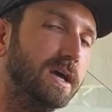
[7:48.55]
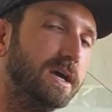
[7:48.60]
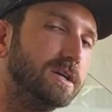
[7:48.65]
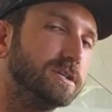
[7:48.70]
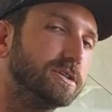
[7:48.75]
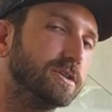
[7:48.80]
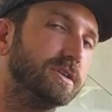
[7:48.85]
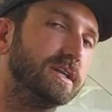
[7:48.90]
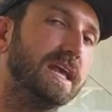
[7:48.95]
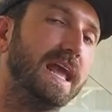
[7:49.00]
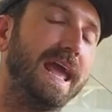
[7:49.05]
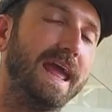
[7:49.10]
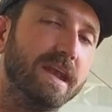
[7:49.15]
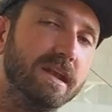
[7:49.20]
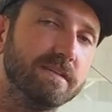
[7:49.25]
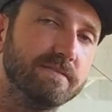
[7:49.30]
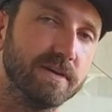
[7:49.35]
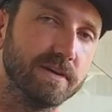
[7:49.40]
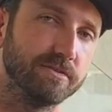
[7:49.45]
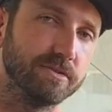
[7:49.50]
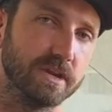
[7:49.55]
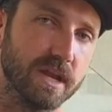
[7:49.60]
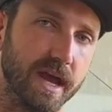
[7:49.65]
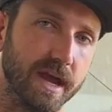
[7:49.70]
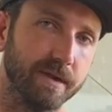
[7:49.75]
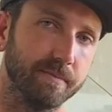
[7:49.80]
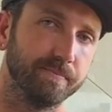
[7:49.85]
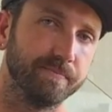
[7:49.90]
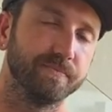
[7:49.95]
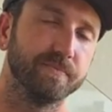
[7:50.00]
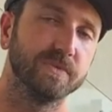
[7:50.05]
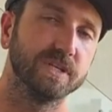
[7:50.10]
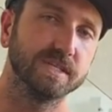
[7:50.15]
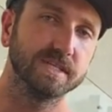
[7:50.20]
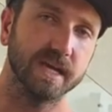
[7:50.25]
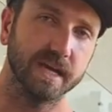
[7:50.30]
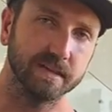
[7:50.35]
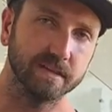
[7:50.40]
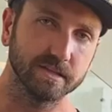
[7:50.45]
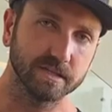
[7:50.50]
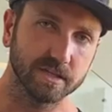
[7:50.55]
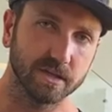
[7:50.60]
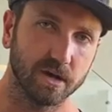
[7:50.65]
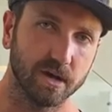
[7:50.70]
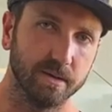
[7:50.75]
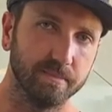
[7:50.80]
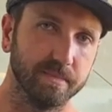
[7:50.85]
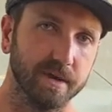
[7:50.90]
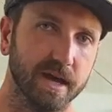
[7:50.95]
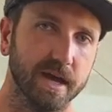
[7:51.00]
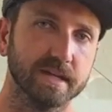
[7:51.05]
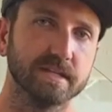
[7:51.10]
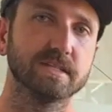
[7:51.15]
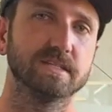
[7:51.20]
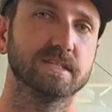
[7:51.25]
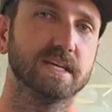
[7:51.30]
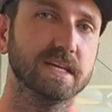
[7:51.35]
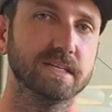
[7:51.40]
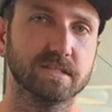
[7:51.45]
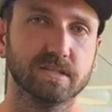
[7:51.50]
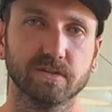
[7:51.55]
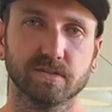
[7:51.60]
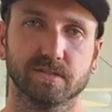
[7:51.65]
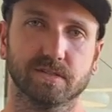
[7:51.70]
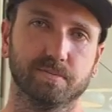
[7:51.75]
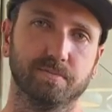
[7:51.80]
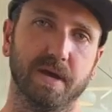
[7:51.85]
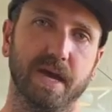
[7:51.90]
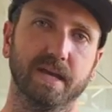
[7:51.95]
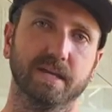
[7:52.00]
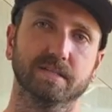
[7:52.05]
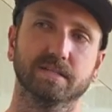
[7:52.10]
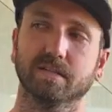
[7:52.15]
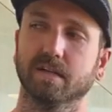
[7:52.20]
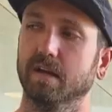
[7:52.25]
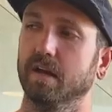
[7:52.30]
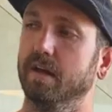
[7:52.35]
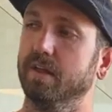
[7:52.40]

So at the end of every day, take the time, assess your space,